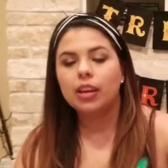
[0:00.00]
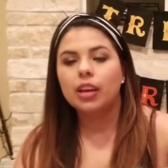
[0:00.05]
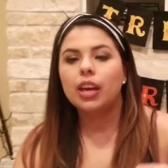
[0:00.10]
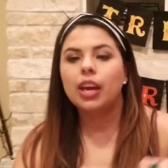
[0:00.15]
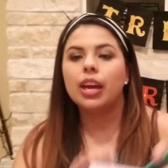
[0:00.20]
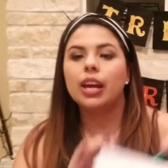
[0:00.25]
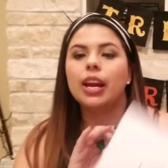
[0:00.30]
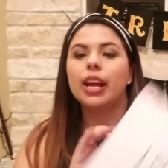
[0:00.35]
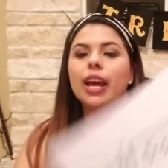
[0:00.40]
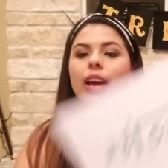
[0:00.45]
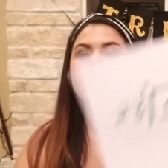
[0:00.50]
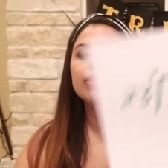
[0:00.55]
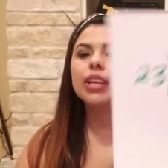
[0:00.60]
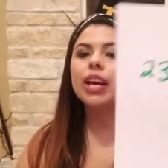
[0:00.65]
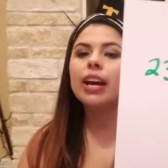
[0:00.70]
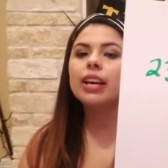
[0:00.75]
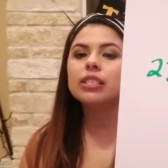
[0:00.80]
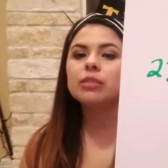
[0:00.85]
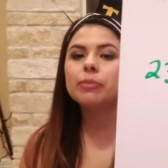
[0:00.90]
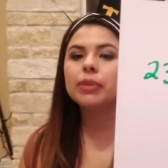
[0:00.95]
And I have to
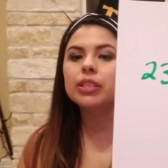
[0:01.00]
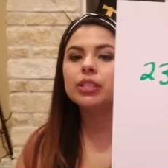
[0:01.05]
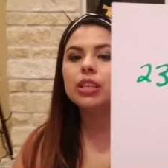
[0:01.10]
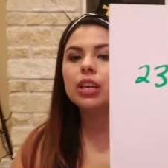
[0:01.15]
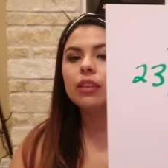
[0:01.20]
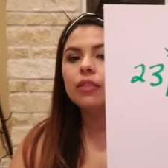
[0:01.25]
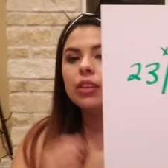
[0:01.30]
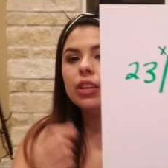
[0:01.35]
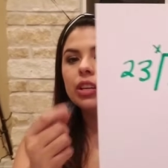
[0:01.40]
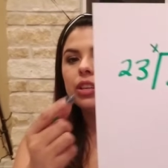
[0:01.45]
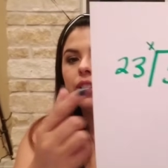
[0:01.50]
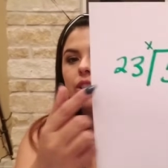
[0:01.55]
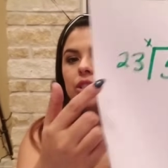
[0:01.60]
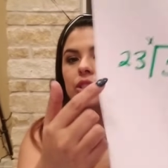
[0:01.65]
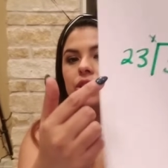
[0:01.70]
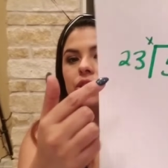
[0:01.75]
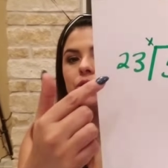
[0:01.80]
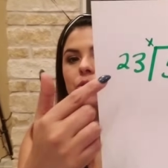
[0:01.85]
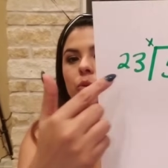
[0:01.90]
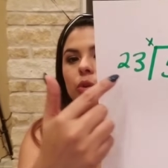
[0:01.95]
ask myself, does
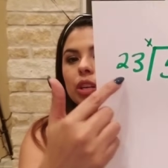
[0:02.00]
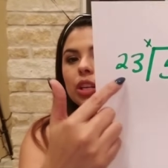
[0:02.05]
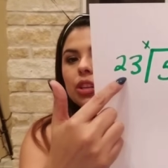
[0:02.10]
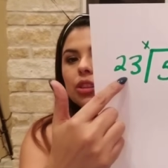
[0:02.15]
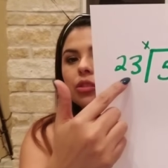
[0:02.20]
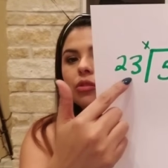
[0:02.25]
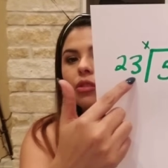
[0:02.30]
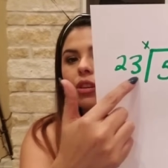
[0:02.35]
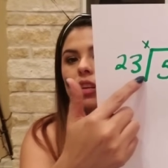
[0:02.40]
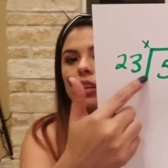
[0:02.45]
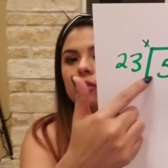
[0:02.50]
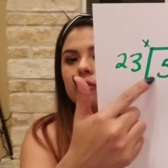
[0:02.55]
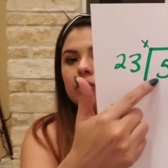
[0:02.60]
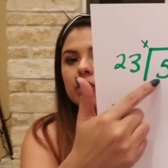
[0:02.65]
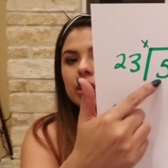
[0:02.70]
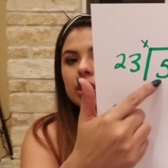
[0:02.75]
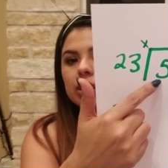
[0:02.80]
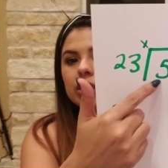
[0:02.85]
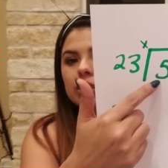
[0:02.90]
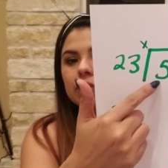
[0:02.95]
23
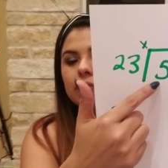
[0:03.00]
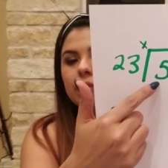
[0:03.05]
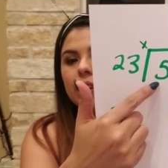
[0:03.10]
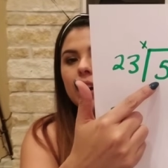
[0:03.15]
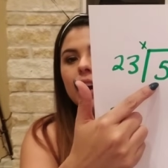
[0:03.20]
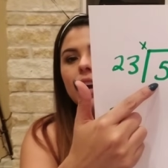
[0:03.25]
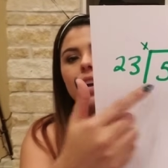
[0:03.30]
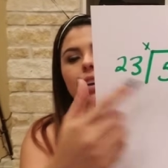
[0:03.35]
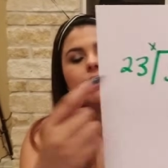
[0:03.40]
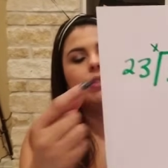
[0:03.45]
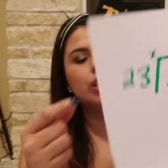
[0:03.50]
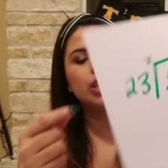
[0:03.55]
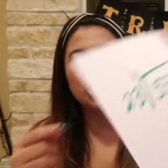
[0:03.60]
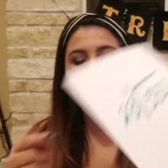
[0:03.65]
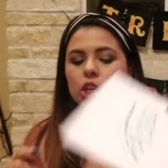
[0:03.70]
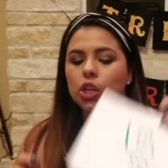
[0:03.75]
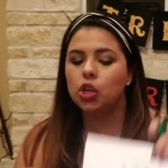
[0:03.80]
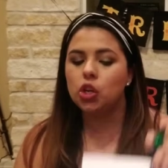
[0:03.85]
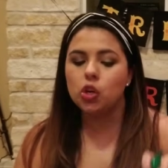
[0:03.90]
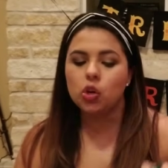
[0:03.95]
fit into 5?
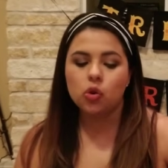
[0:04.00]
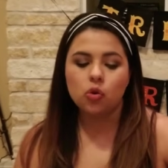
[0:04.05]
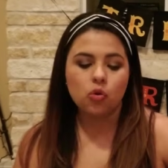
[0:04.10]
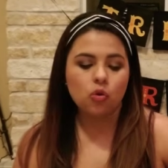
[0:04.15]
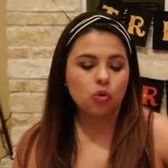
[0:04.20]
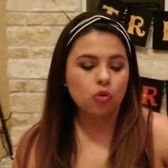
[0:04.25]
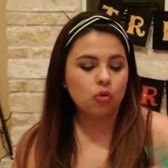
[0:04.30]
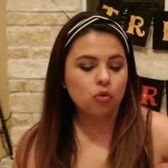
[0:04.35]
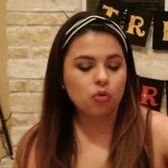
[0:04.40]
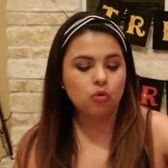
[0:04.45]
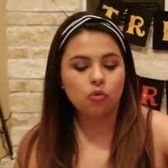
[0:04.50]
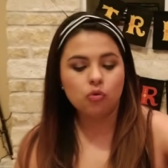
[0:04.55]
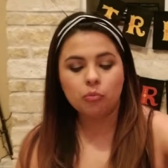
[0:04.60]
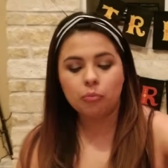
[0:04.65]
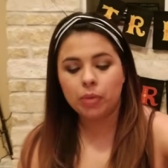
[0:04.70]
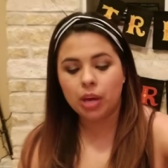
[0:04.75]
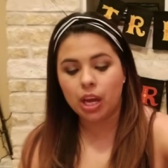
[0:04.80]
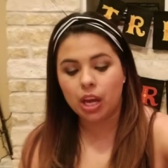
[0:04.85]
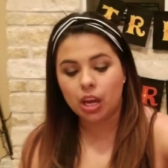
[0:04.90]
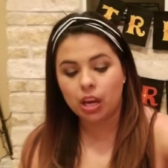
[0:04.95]
No,
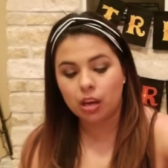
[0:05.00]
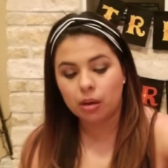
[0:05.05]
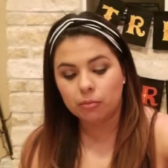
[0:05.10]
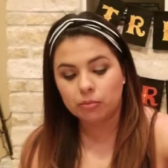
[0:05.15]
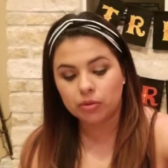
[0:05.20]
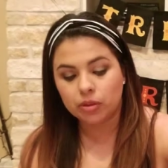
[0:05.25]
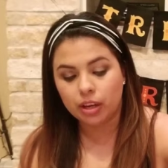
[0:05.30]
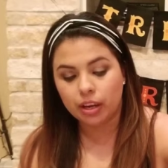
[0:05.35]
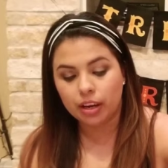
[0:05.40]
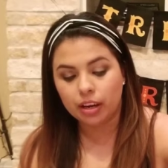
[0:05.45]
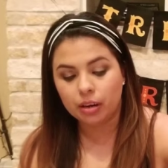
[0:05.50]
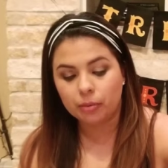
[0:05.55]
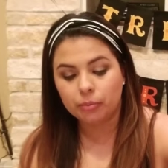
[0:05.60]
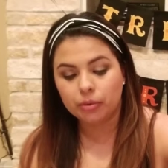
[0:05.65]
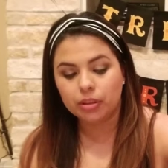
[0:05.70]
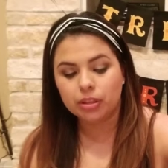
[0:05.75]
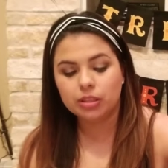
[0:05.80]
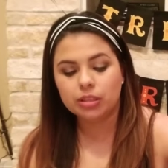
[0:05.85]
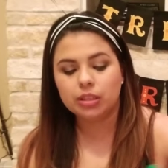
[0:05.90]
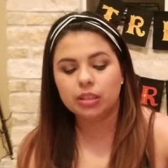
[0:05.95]
ma'am. So I got to
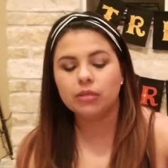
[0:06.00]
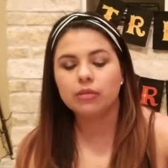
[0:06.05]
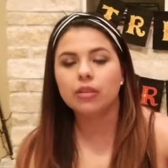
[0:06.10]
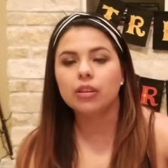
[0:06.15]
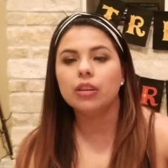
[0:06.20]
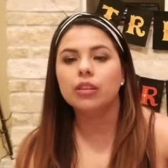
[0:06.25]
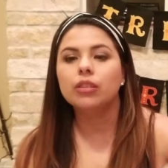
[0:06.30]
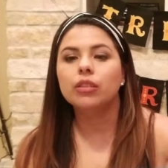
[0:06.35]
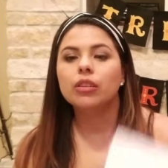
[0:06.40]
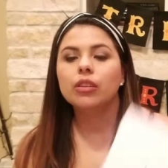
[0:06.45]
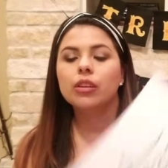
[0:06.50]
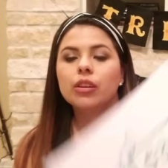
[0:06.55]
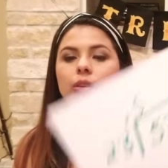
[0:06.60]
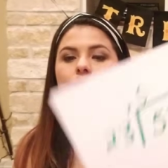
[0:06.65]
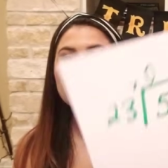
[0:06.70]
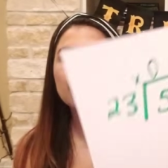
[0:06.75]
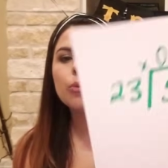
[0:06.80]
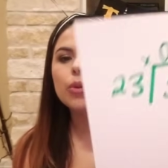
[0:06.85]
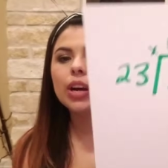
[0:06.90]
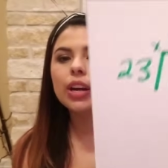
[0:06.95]
put a 0
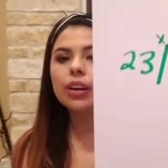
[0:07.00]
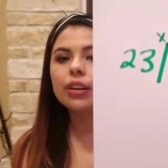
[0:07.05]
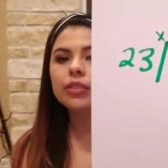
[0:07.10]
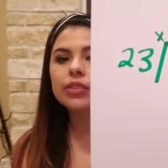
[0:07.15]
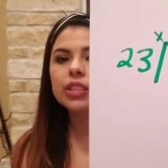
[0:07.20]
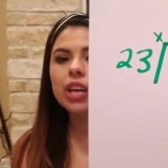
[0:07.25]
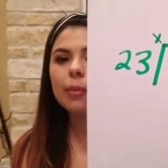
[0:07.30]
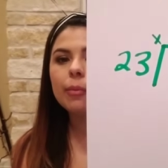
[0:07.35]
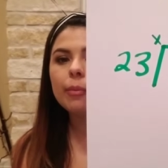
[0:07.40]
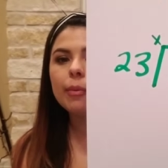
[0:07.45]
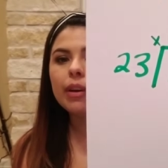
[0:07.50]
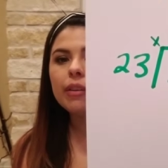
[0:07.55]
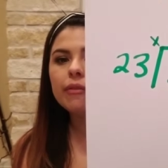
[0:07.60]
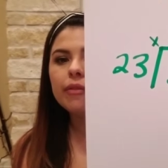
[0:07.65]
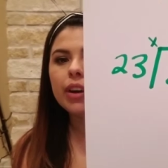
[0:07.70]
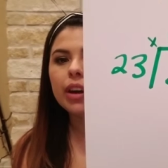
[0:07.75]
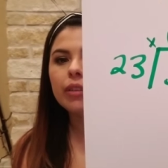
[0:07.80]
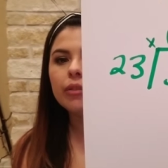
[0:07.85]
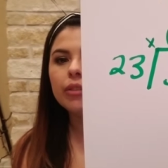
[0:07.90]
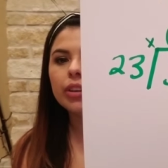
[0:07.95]
right on top of my
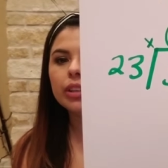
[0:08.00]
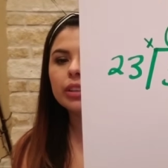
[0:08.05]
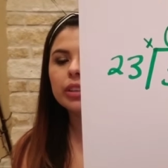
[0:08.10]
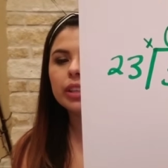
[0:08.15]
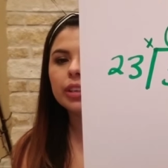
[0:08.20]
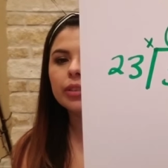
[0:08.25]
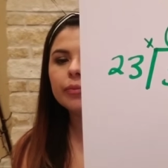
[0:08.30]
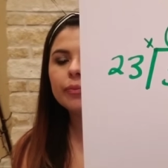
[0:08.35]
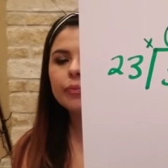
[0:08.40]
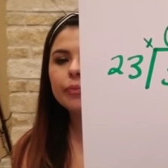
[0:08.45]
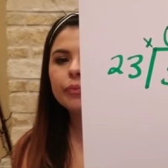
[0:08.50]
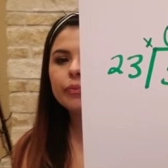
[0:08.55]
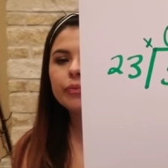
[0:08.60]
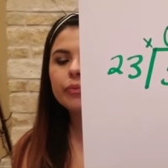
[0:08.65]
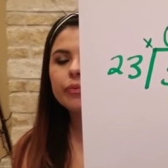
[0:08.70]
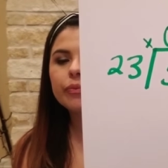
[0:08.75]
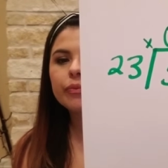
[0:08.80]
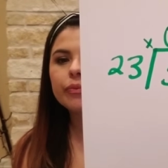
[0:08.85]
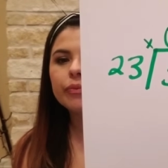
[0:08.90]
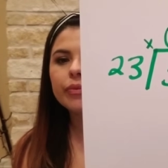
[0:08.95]
5 right there.
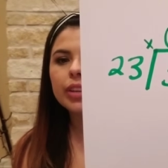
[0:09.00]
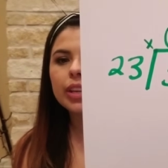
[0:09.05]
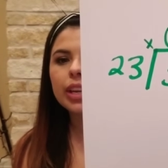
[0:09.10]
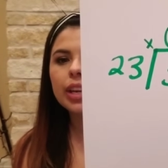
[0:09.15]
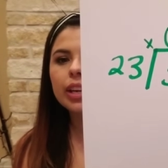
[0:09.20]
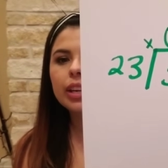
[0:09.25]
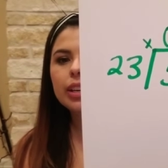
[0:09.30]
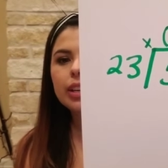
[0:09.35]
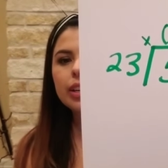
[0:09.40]
Okay.